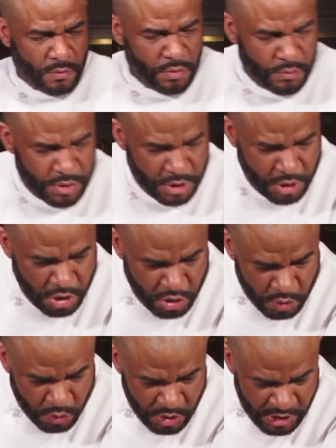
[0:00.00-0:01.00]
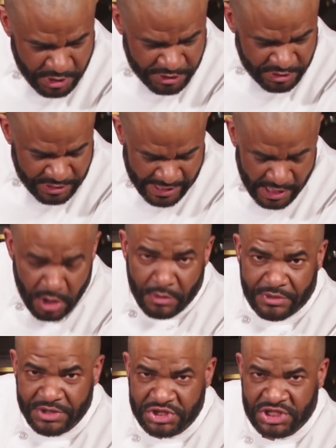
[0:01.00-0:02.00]
We want to go with now
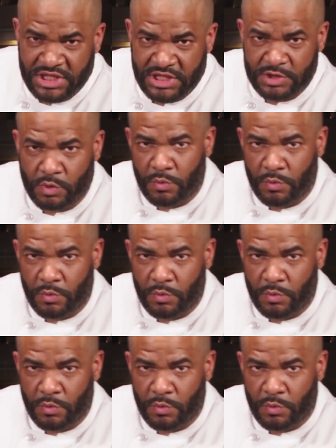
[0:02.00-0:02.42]
the cheese.